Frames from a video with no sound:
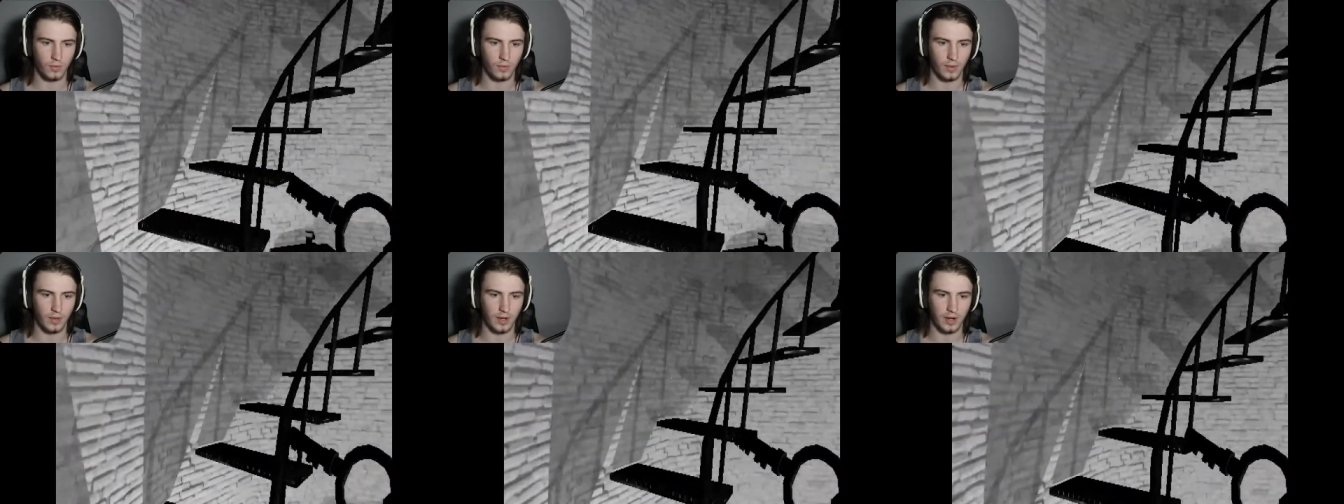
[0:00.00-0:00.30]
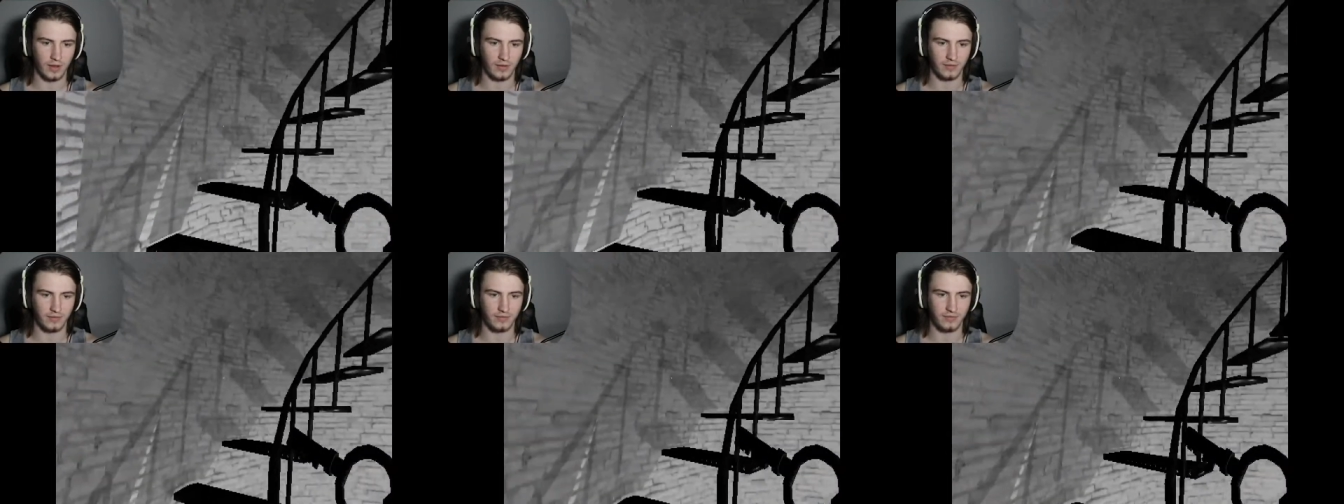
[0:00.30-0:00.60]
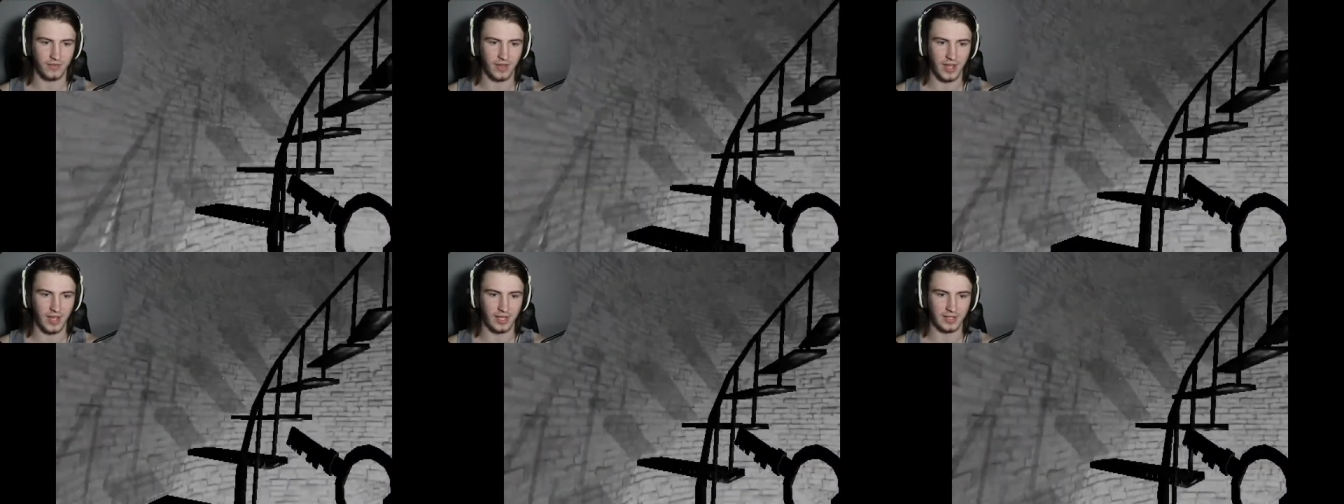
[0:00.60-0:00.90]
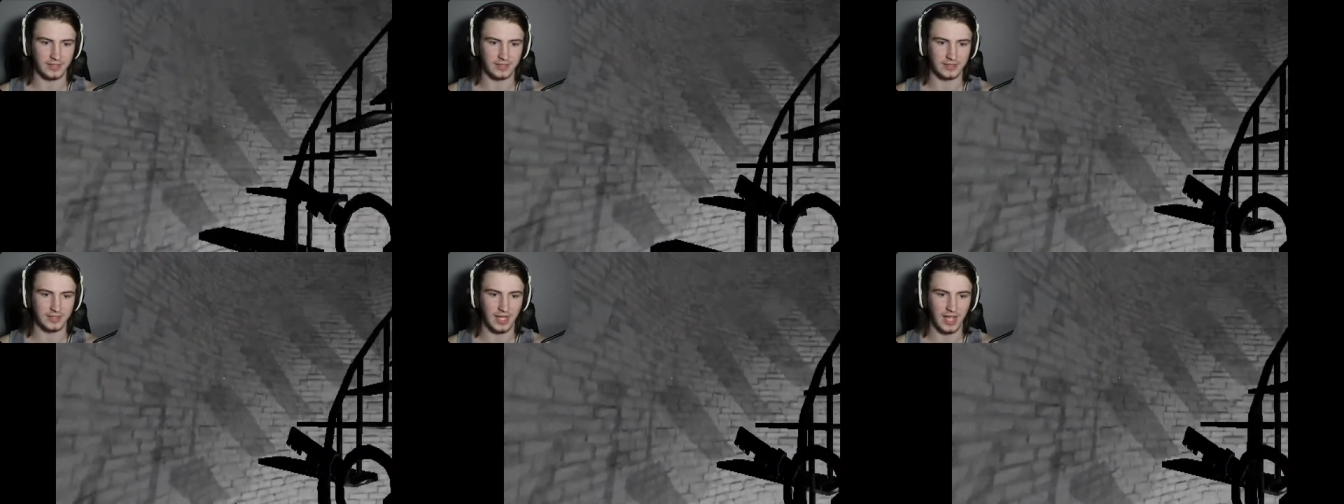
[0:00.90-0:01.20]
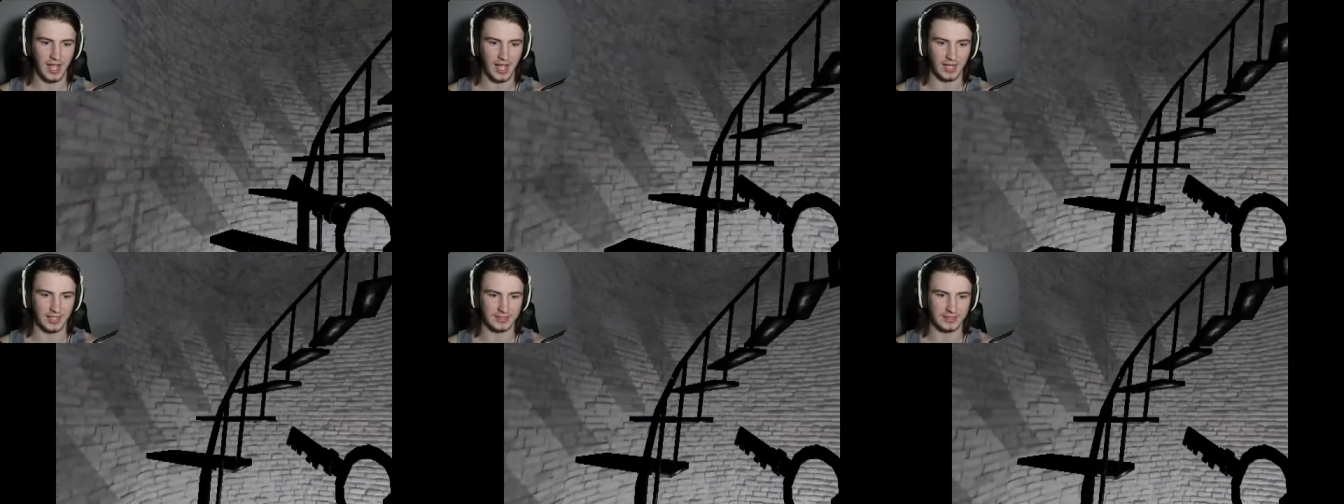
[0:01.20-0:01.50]
what a
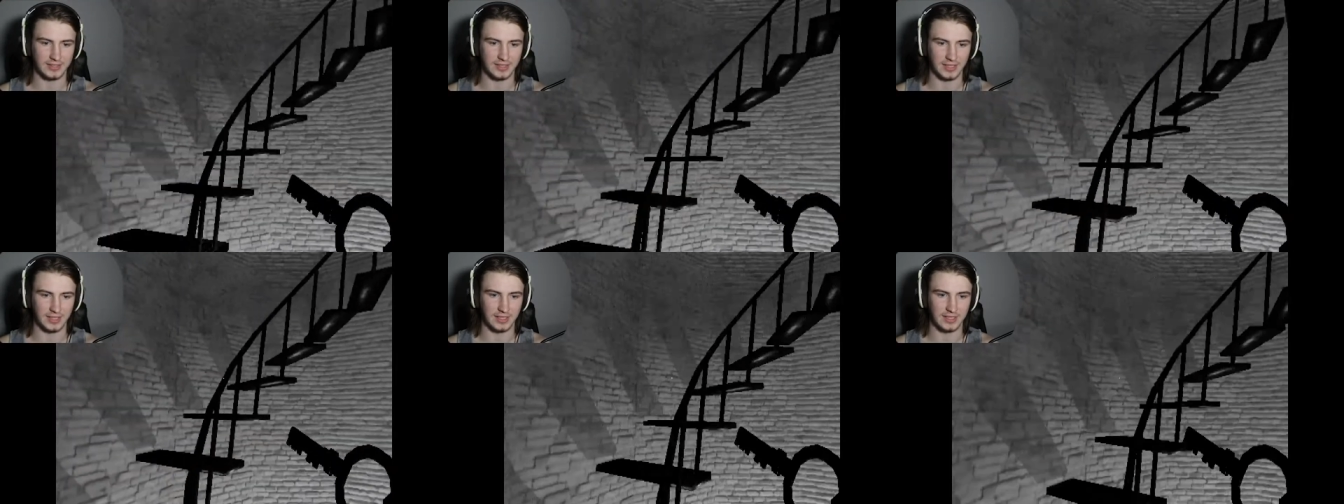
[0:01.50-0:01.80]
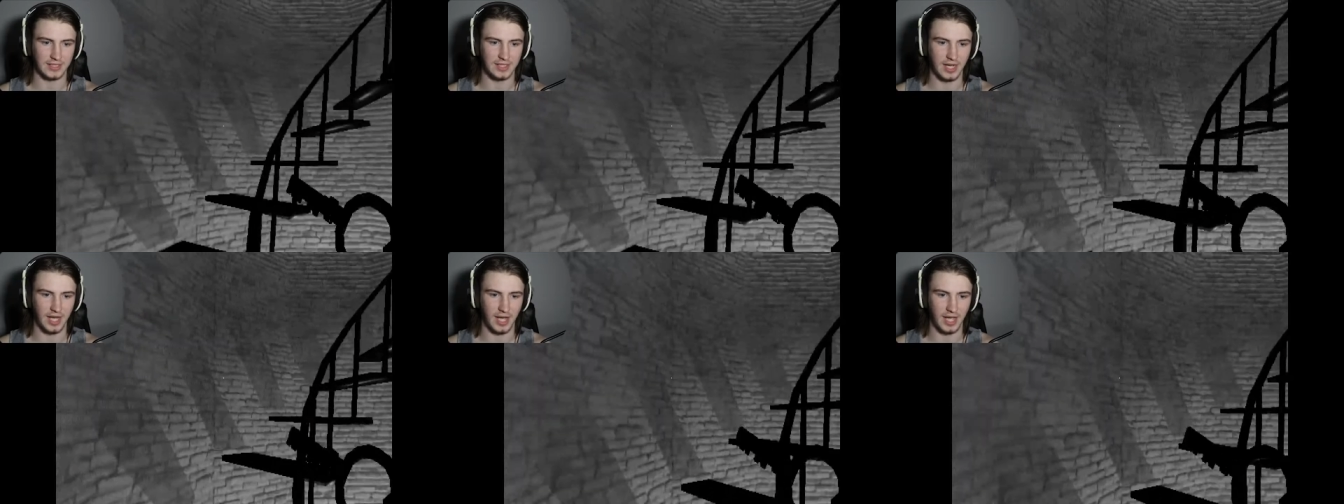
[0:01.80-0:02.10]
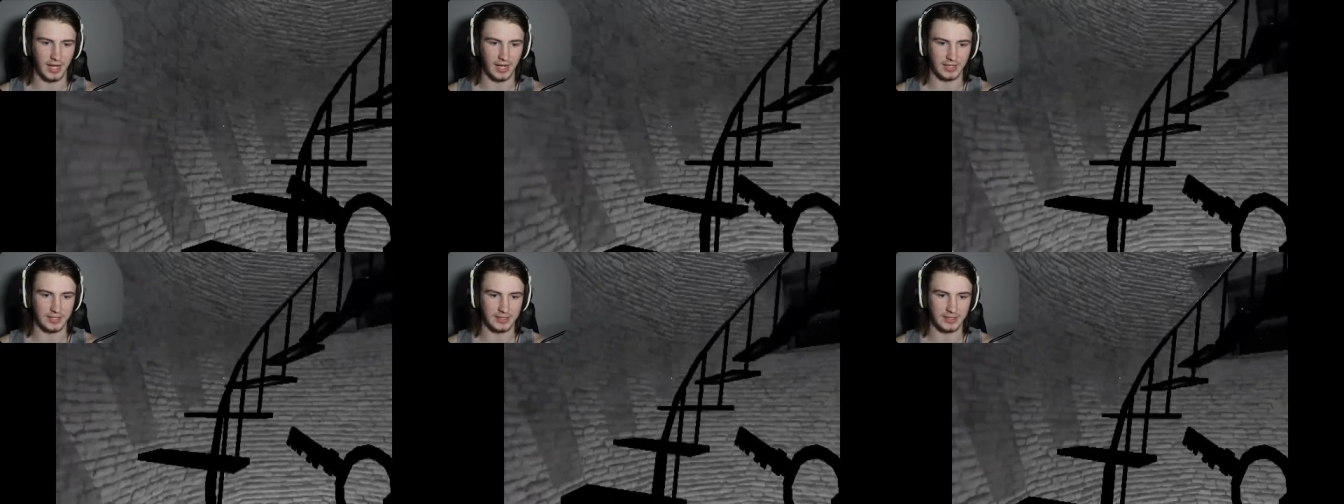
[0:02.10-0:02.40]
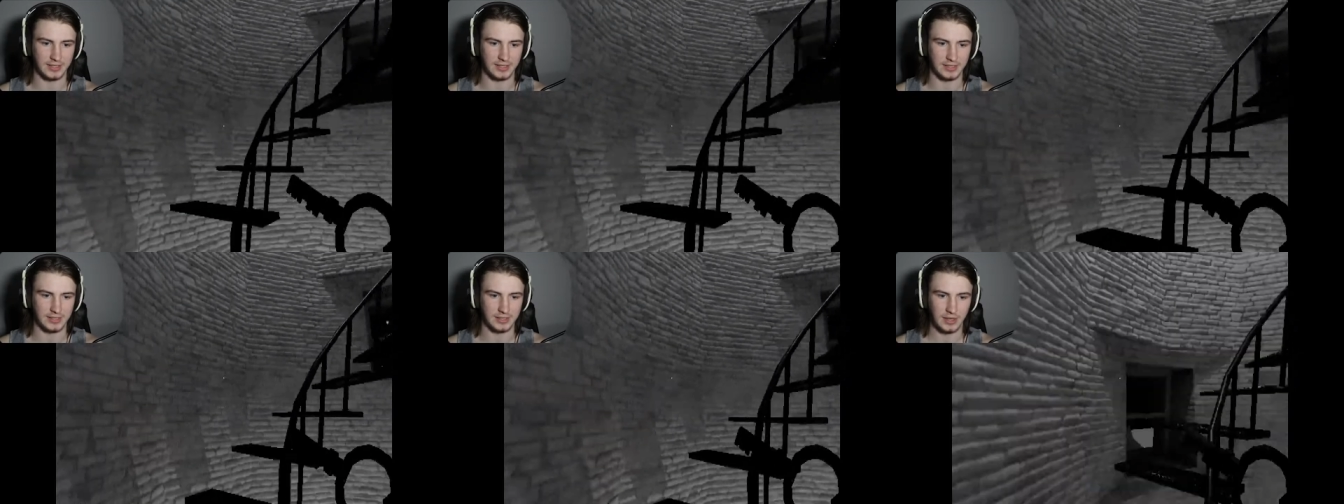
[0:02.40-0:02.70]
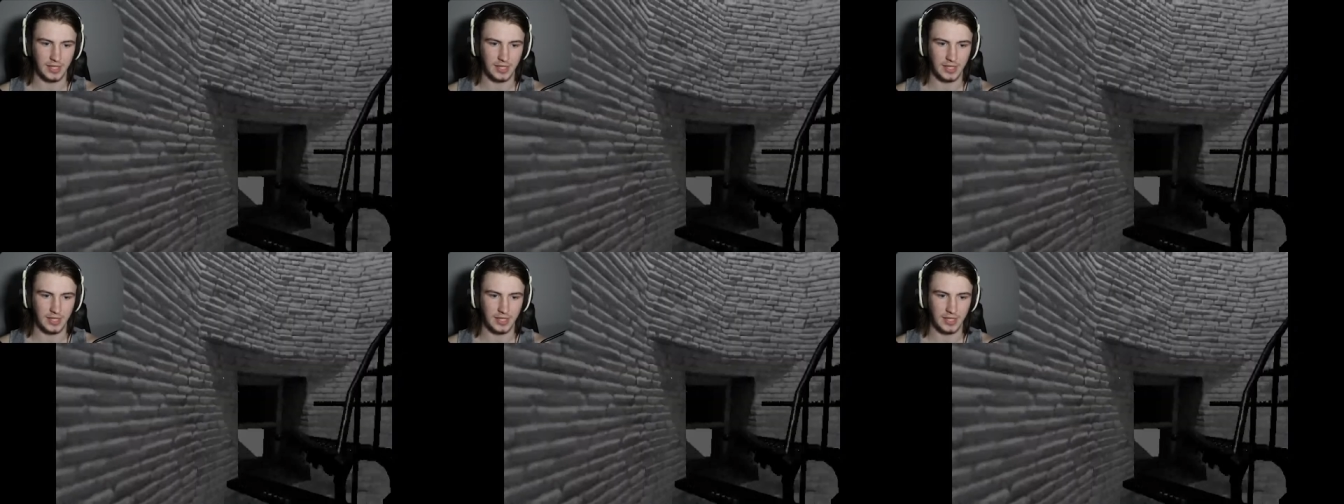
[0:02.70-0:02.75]
fantastic night.